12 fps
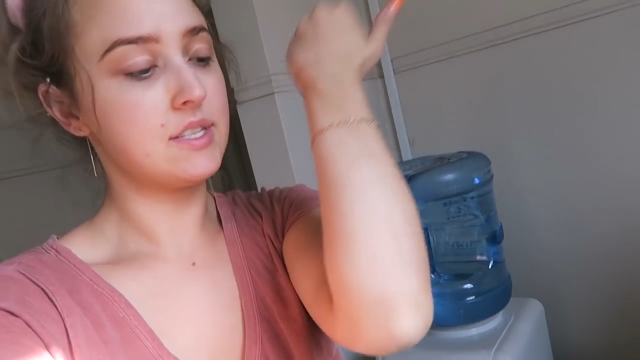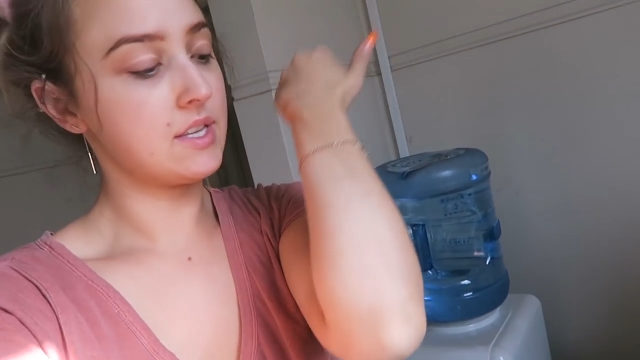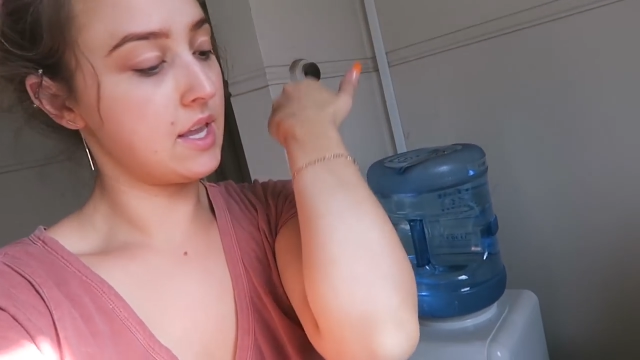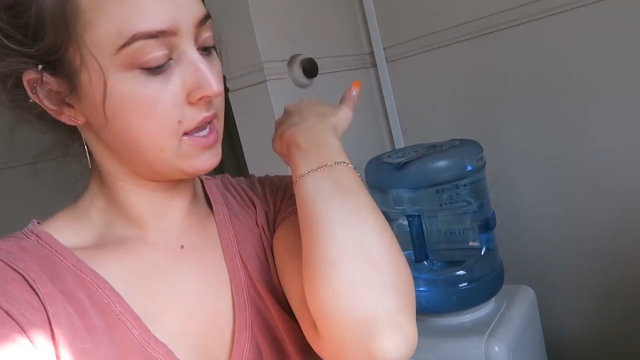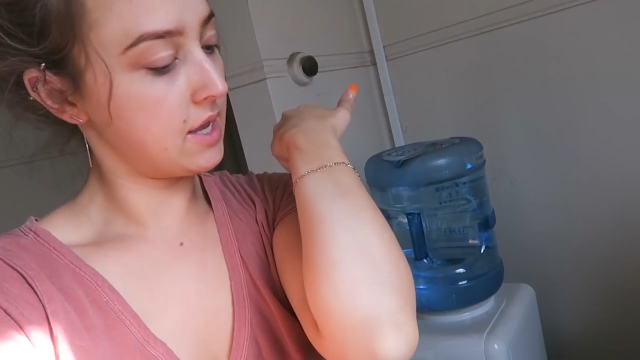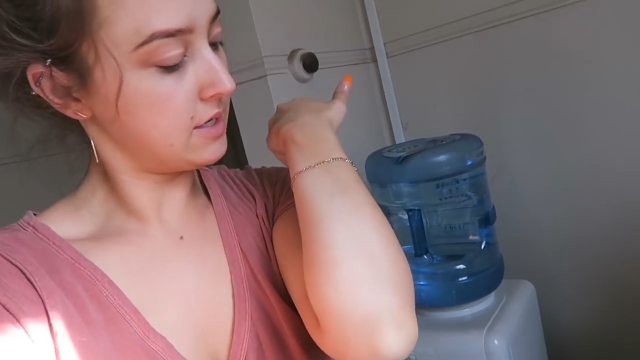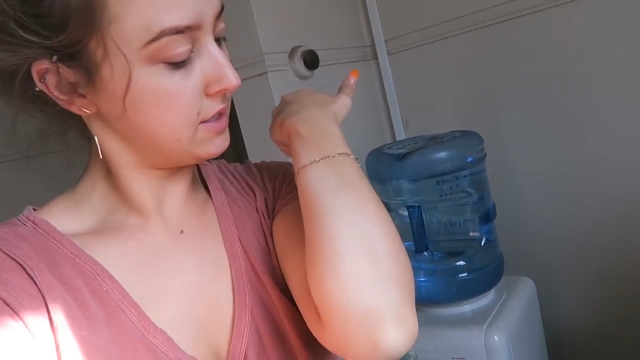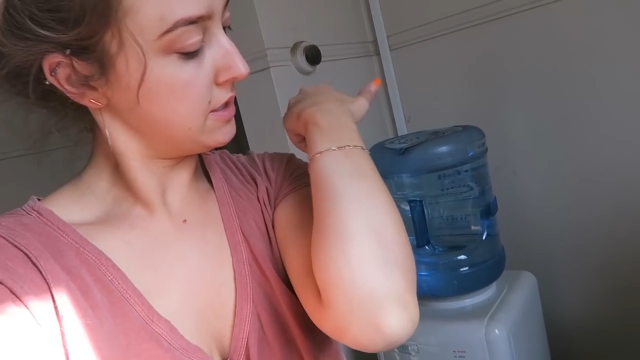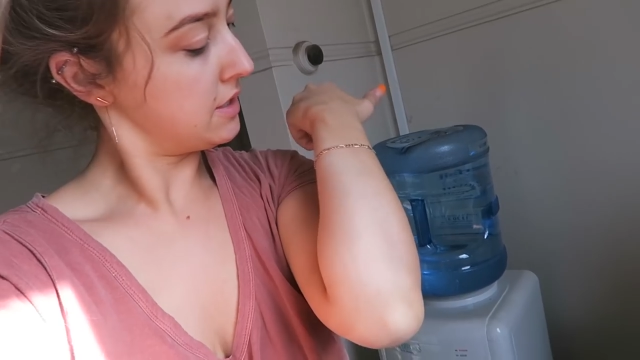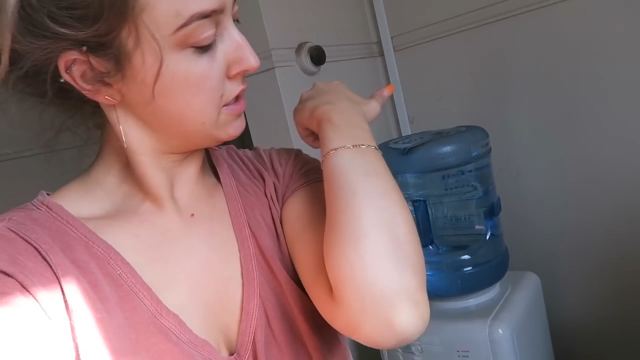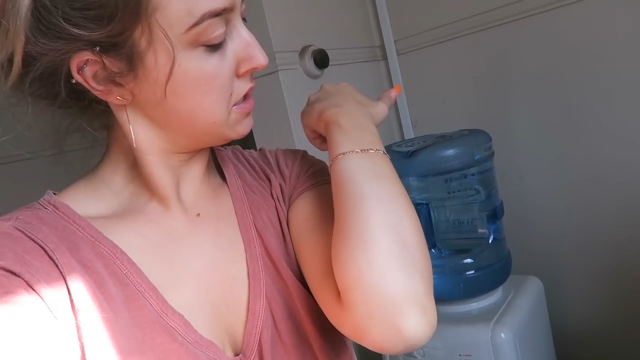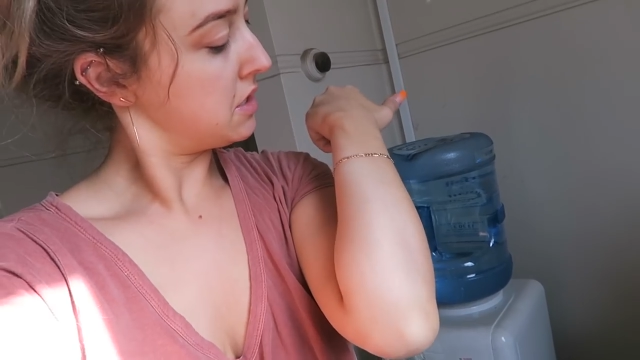see
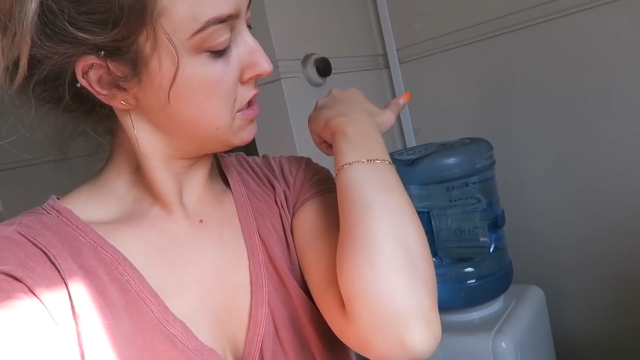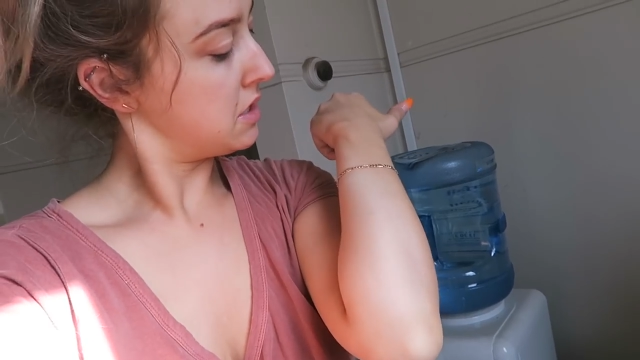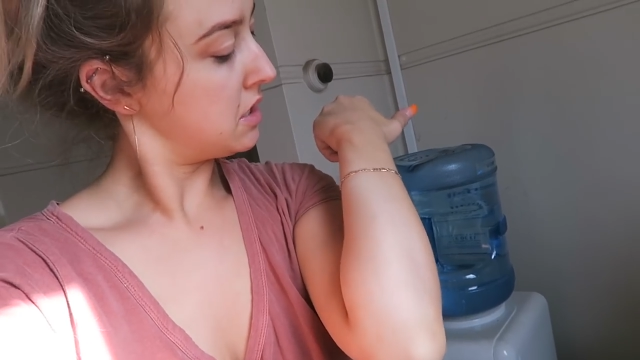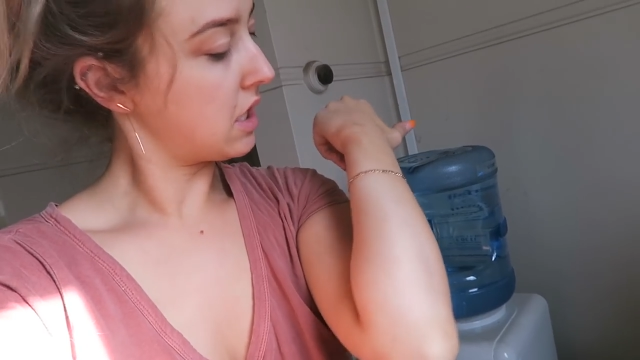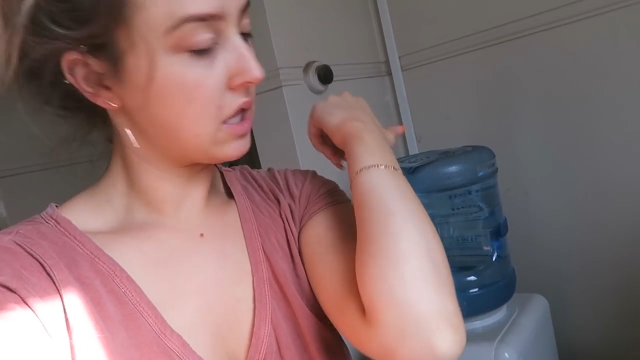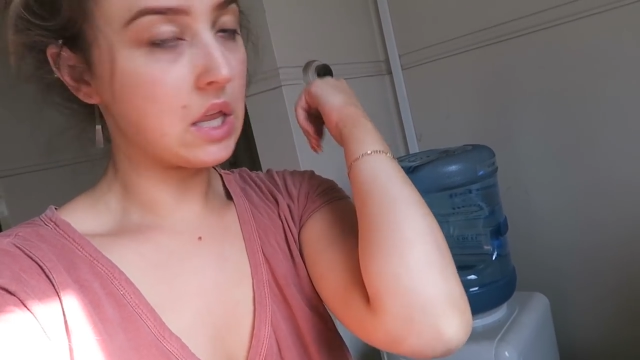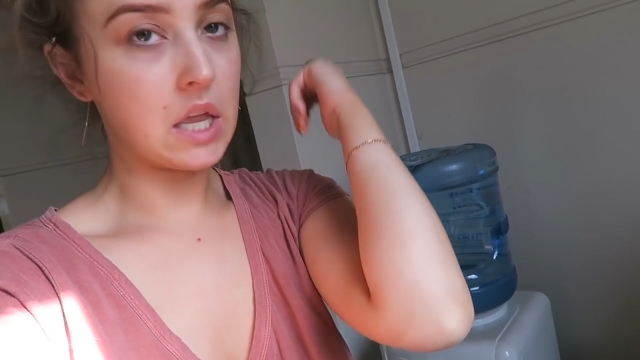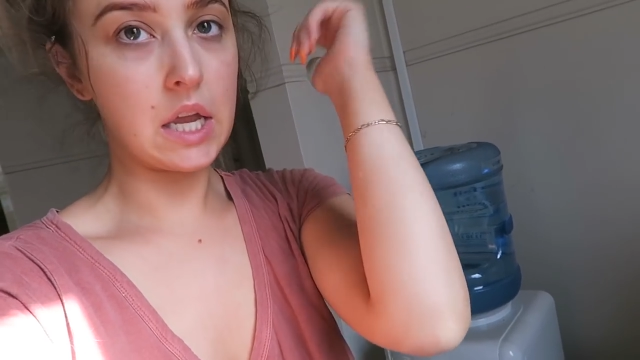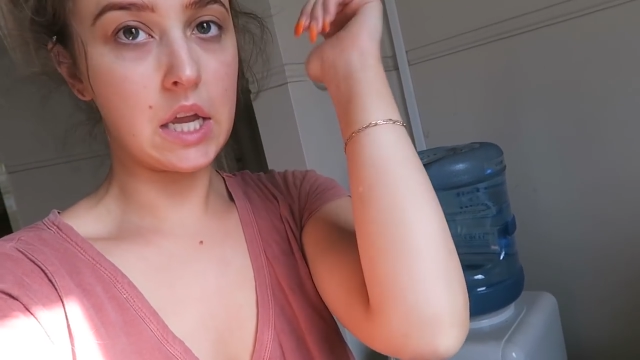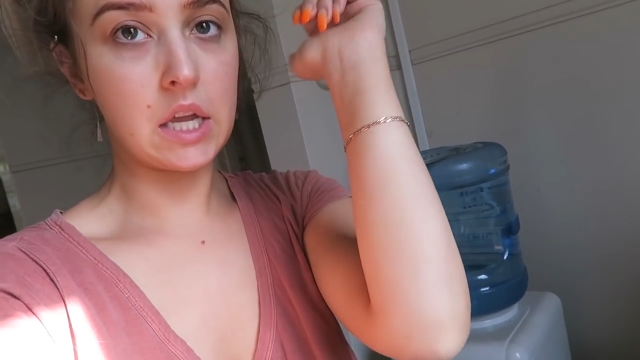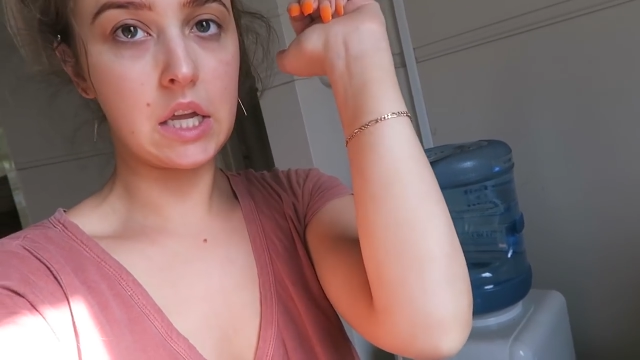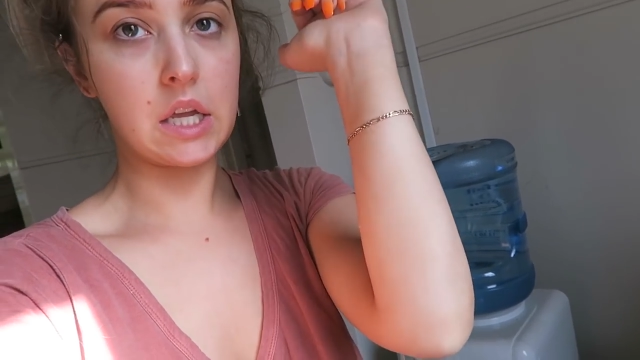it.
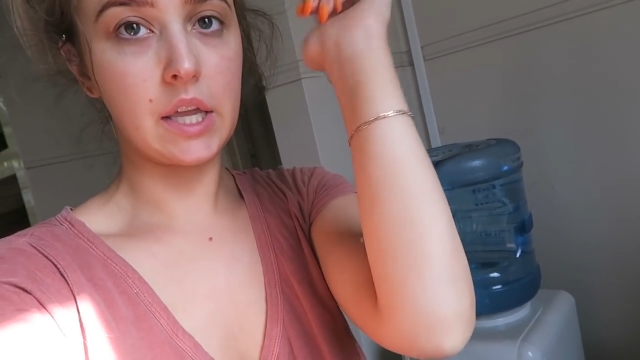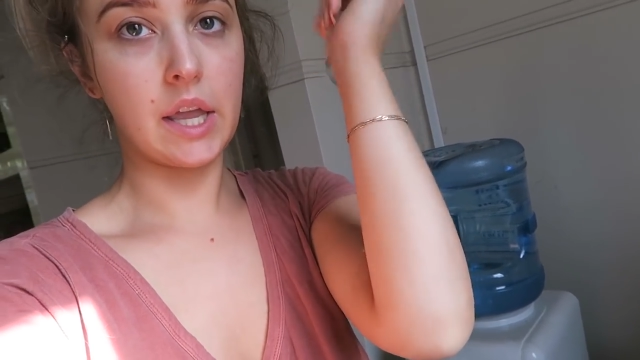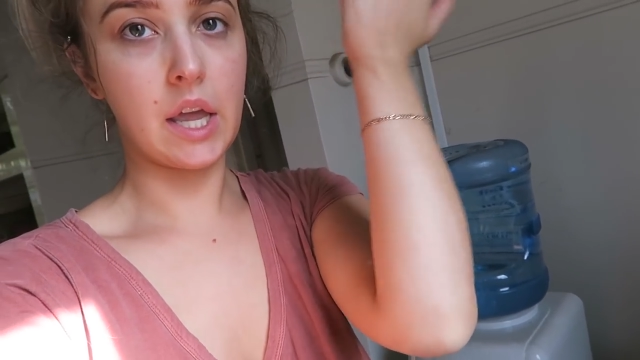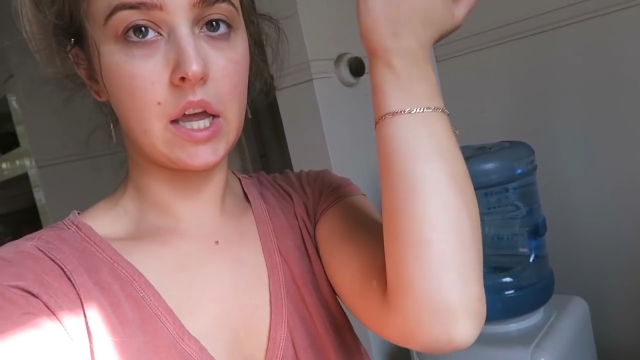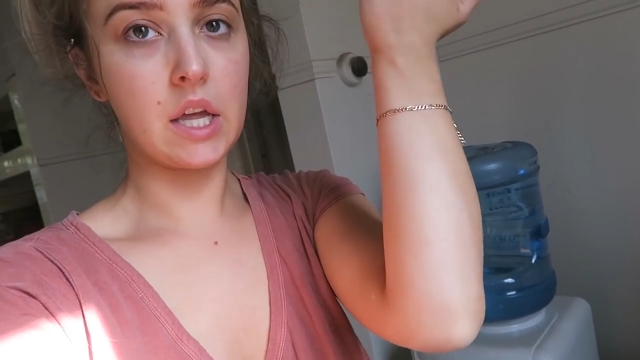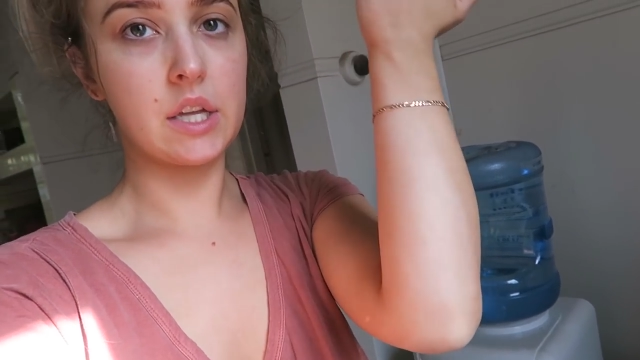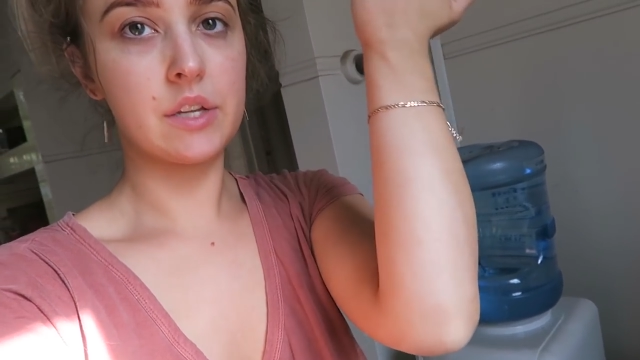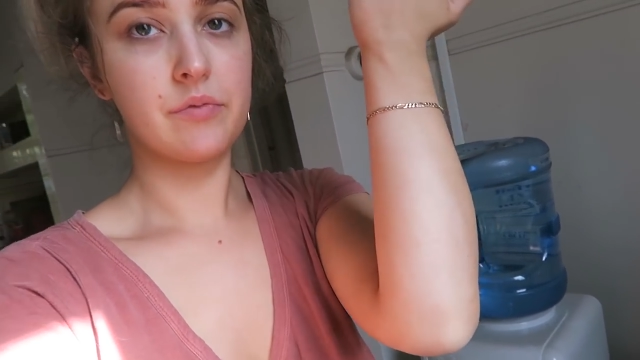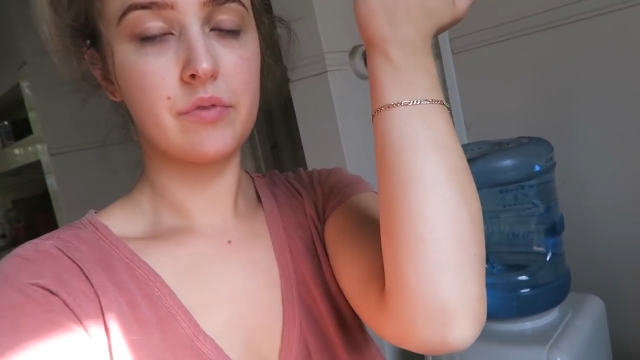Like, yeah.